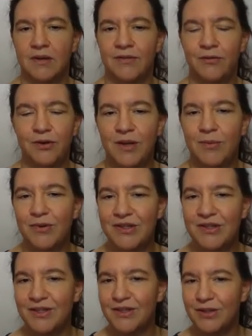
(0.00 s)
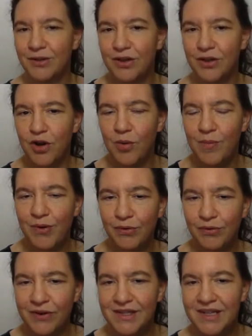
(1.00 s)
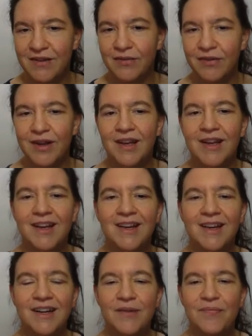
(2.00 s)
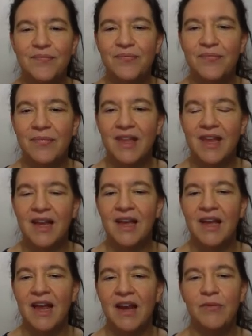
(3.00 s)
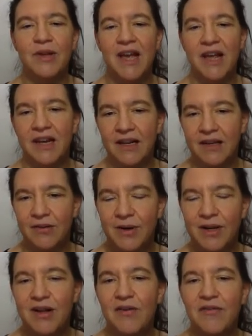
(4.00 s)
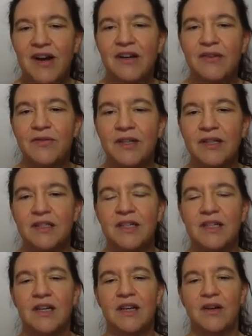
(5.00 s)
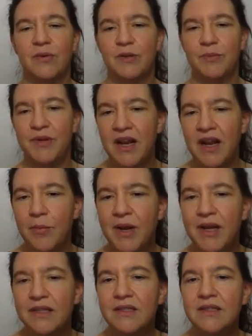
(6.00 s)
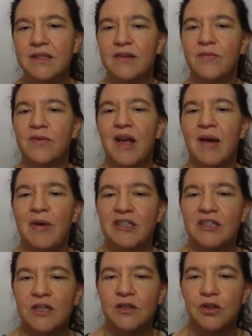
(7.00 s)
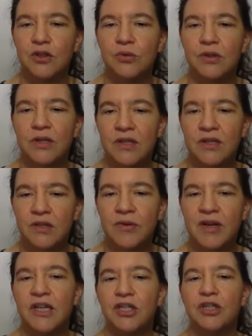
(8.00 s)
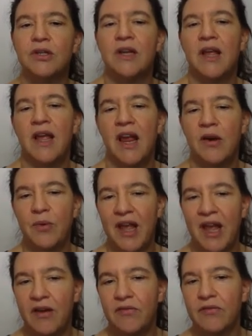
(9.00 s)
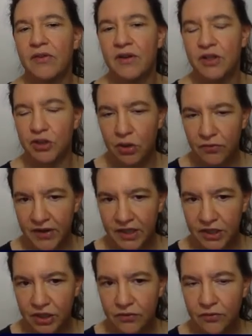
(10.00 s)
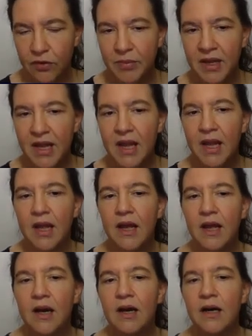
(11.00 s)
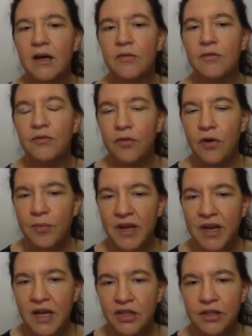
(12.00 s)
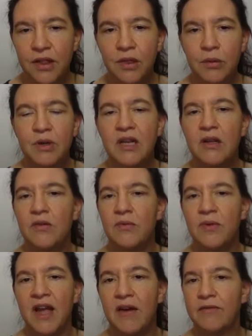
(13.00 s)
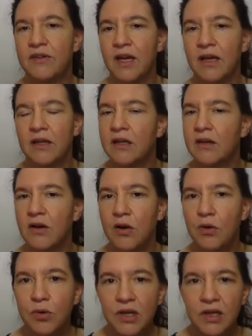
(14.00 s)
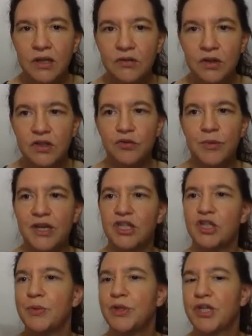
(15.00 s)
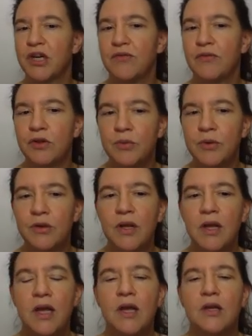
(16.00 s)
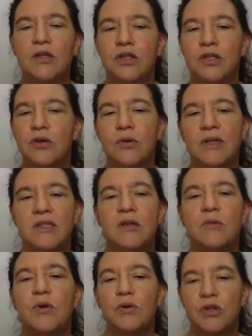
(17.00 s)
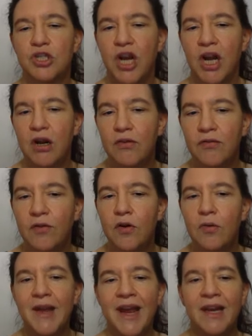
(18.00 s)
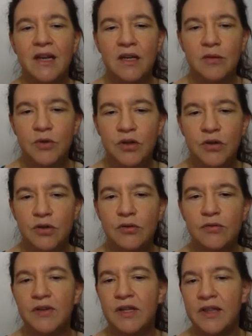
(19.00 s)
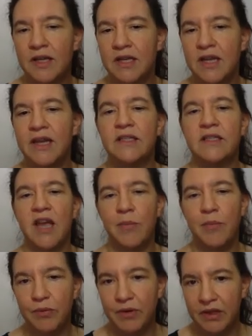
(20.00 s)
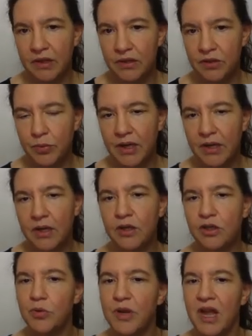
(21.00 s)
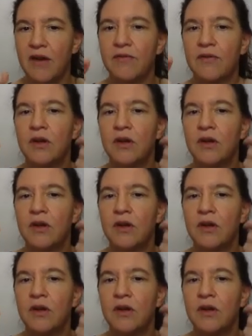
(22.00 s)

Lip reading: for some reason this is not the normal boldface F, and we're getting, well, our fine field with P elements, we must exclude this relation, and we have a short Weierstrass form. For P larger than 3, we have done only transformations which are invertible, so it's the most general form. Any elliptic curve in that case can be written this way. So we have,